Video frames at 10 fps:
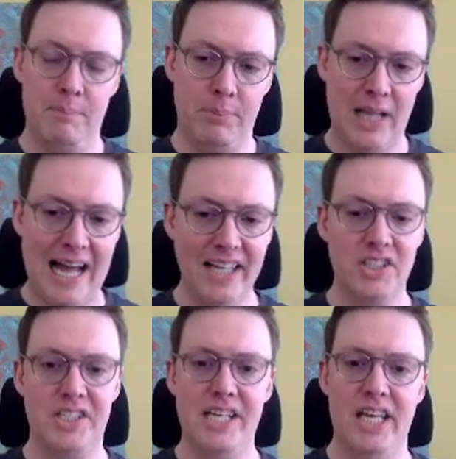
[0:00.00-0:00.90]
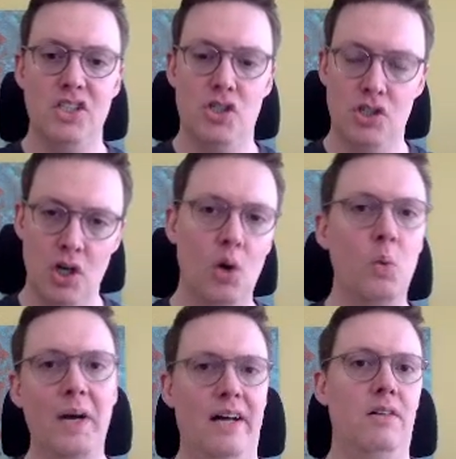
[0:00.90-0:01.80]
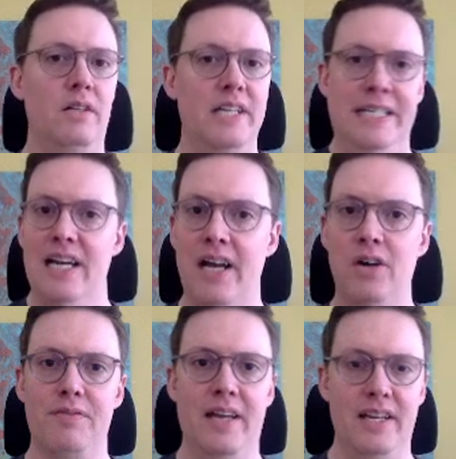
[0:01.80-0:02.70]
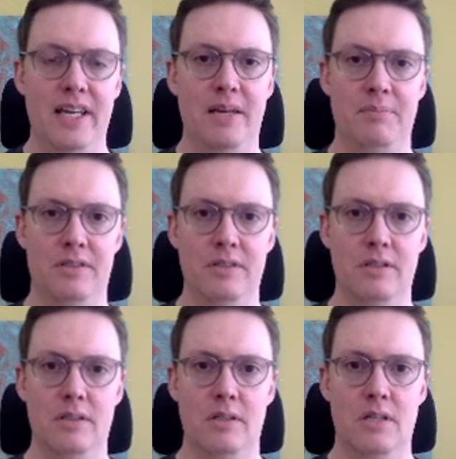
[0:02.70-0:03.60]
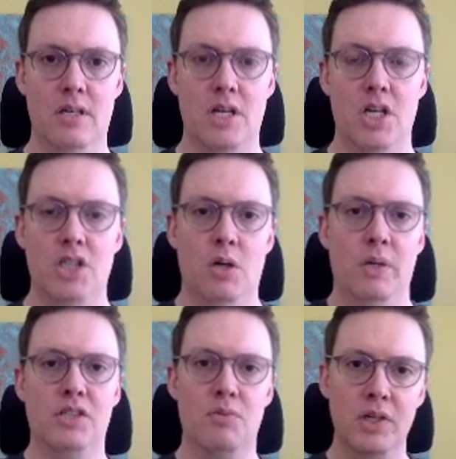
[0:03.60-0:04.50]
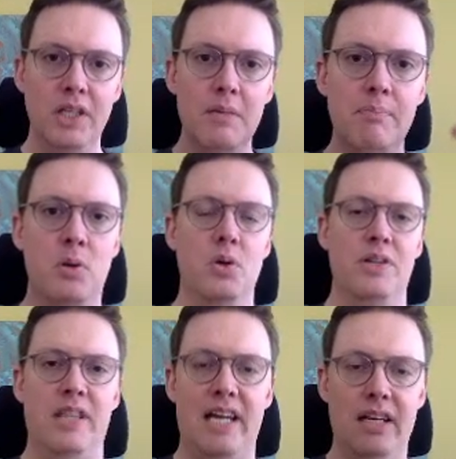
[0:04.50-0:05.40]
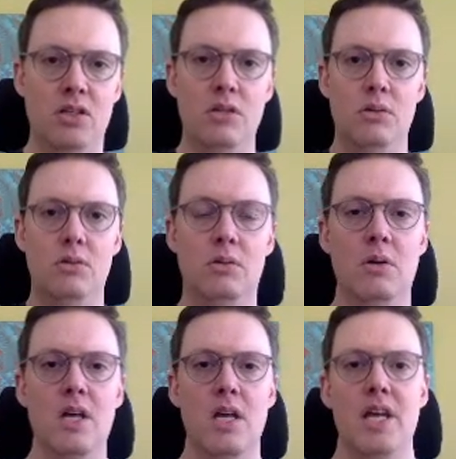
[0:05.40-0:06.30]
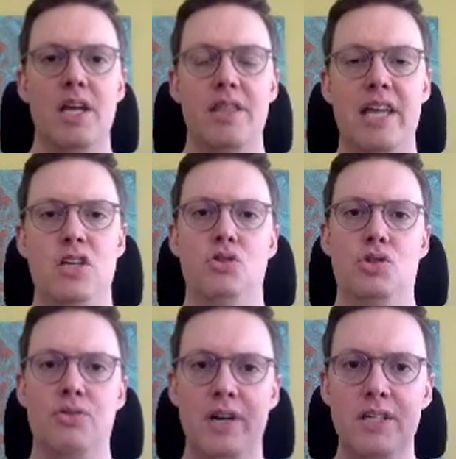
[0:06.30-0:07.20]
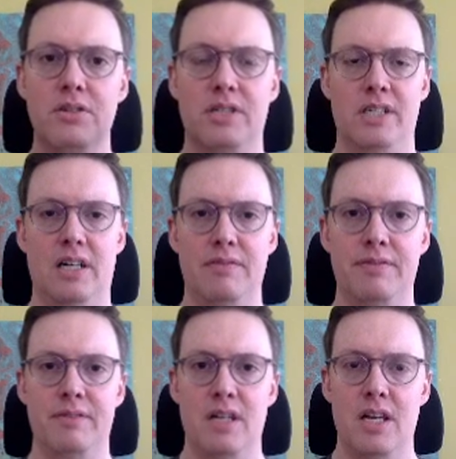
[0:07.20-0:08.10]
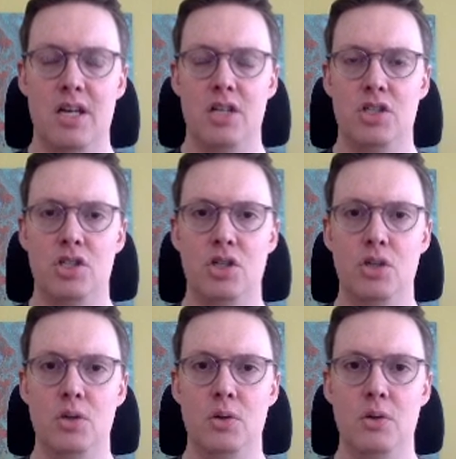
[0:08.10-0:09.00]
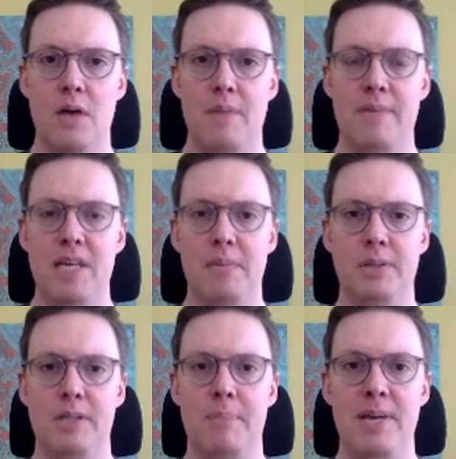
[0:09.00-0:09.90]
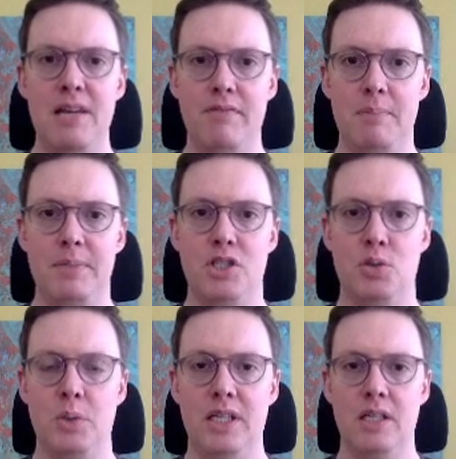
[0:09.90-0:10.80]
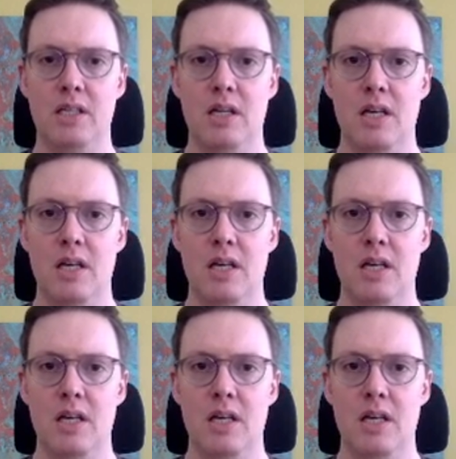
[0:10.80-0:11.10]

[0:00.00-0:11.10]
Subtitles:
black stands so well in Najdorf endgames. So it's really important that you train yourself to be able to pivot between